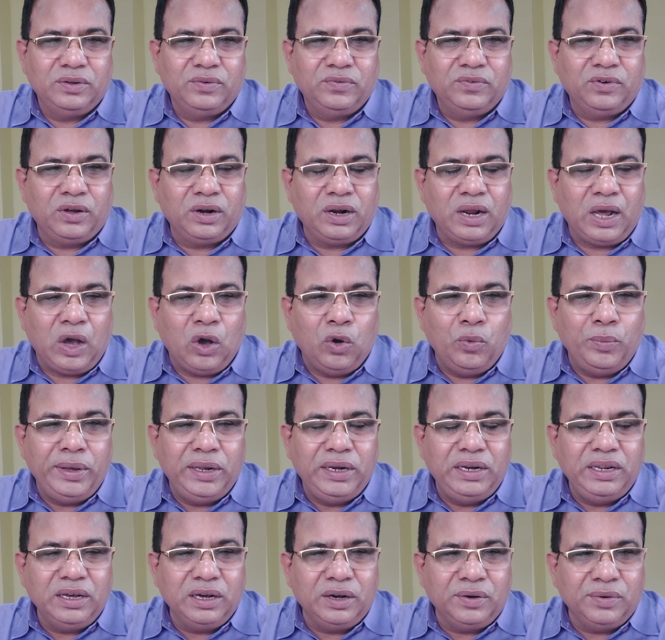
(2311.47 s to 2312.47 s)
For how
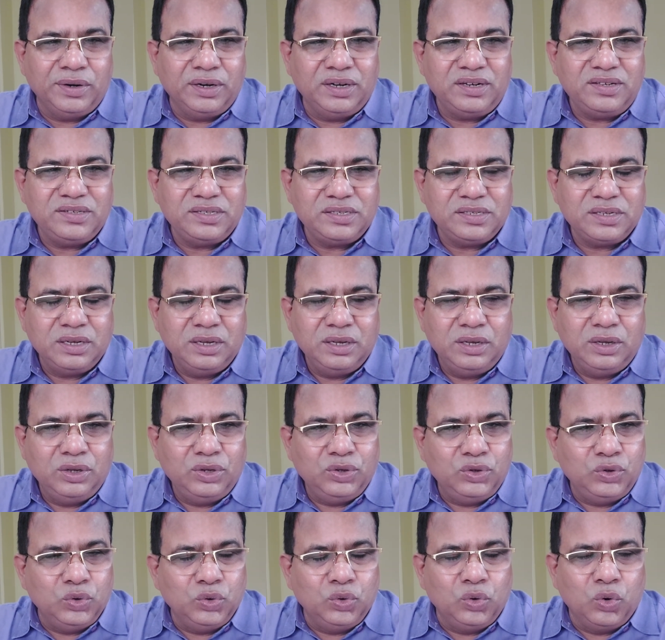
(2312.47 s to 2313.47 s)
many hours
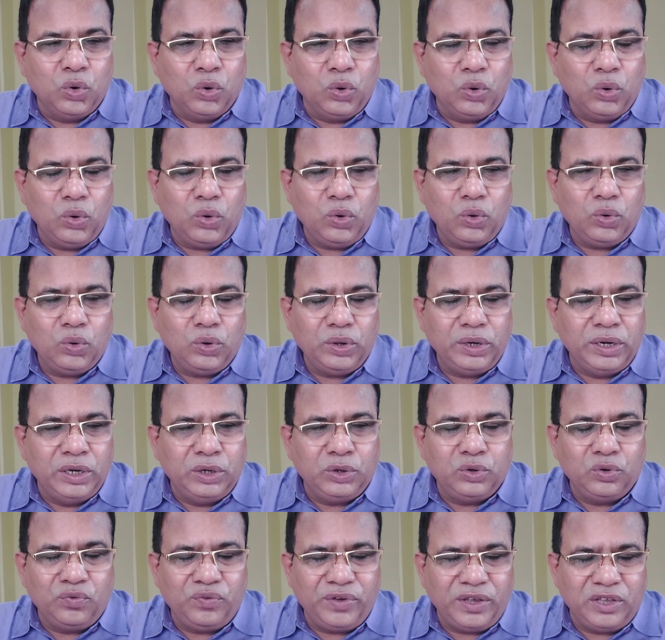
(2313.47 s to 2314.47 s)
you go
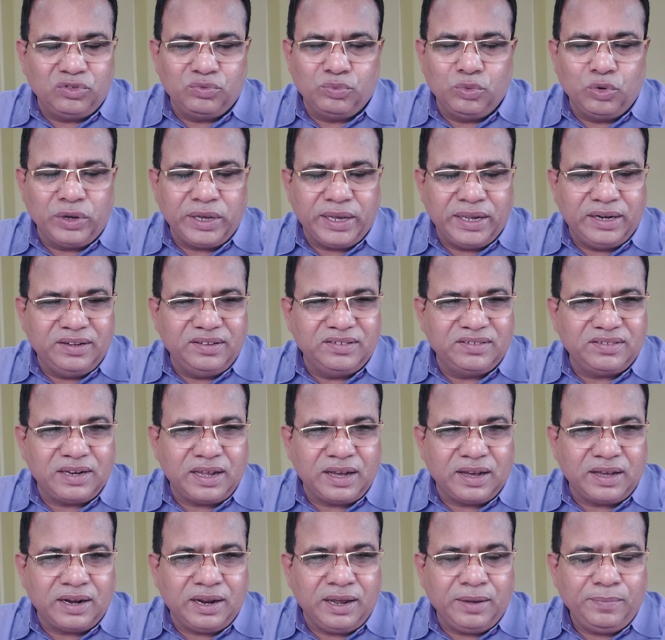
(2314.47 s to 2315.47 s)
into Facebook and
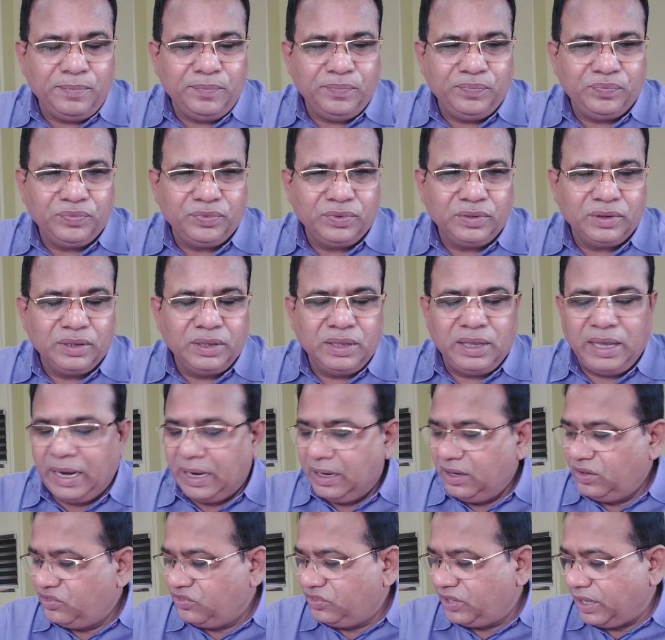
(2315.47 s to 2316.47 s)
Instagram,
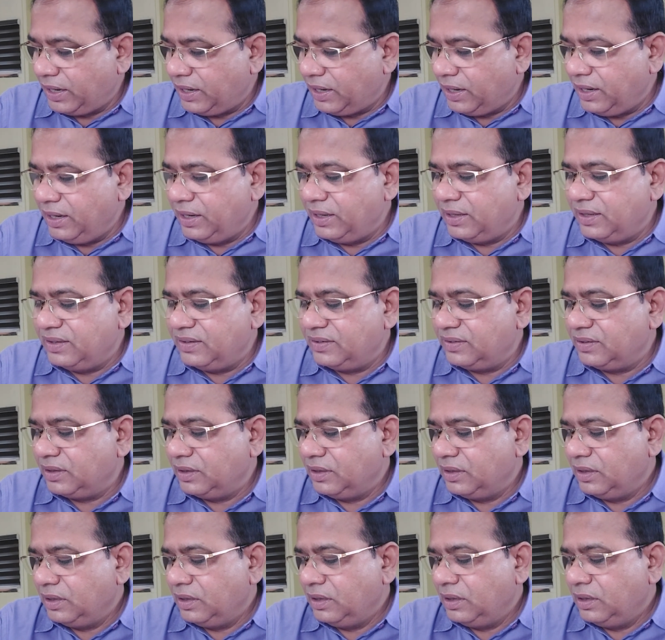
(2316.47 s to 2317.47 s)
and second is
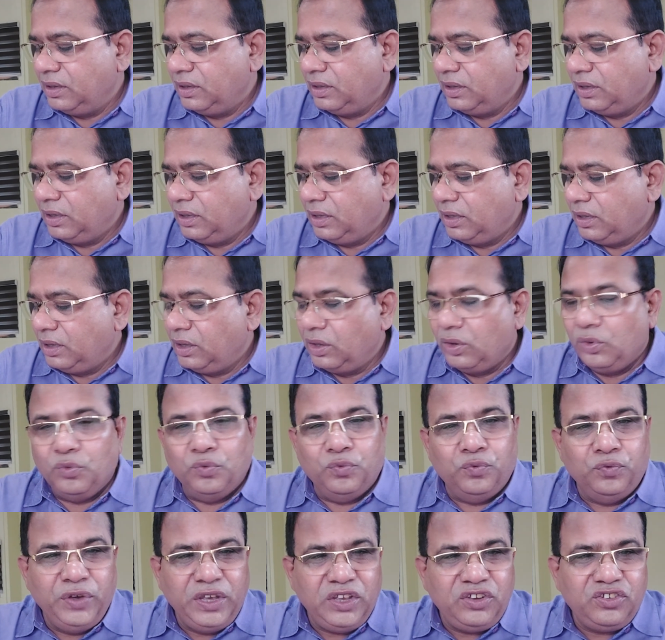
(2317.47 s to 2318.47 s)

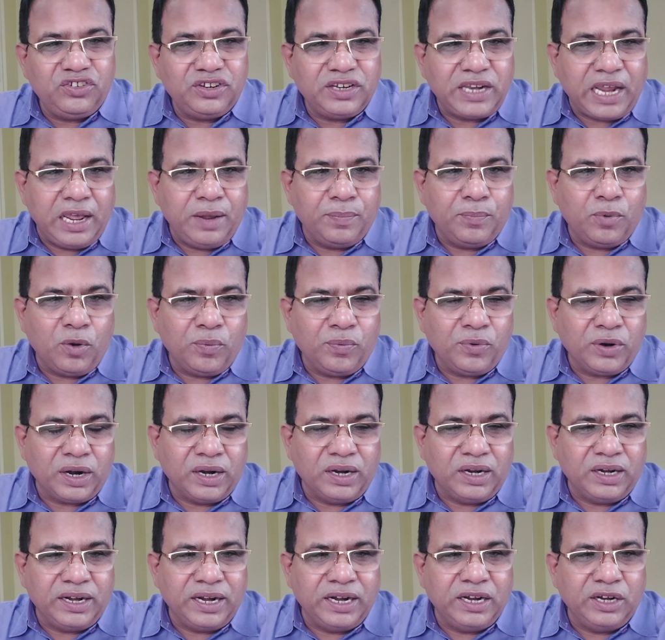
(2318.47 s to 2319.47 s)
which type of
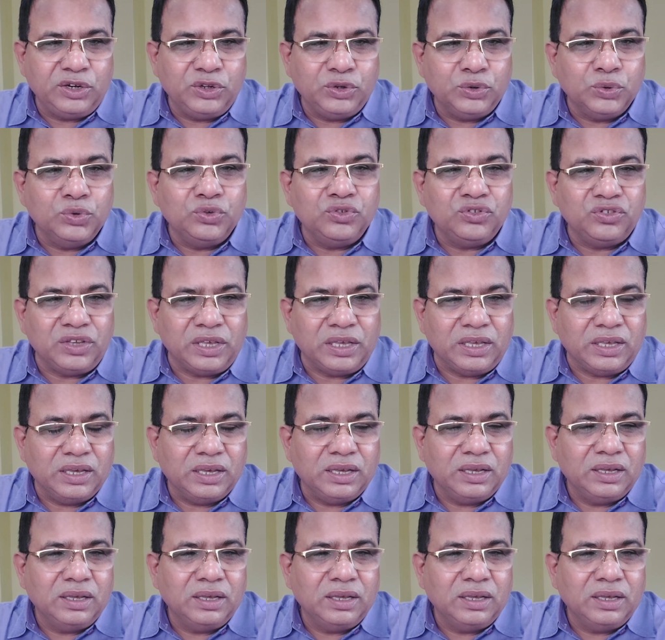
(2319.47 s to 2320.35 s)
content you see.